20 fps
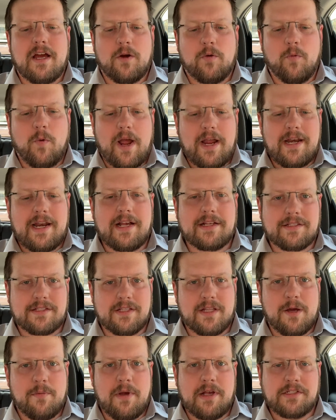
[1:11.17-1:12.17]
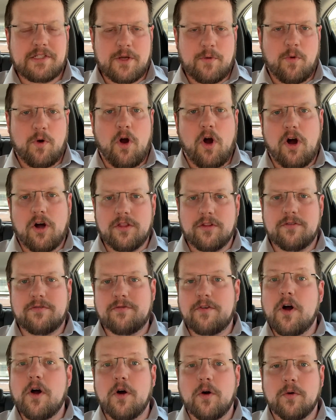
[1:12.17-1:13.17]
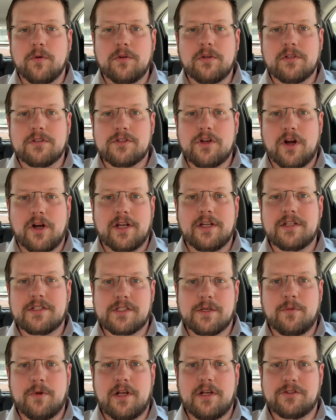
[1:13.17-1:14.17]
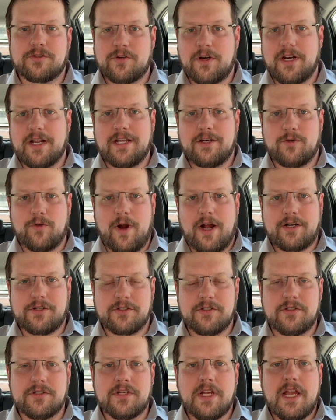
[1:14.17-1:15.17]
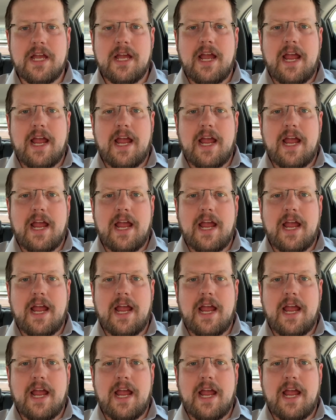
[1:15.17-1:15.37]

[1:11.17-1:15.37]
right next to them as they were on the phone talking to someone else trying to get directions,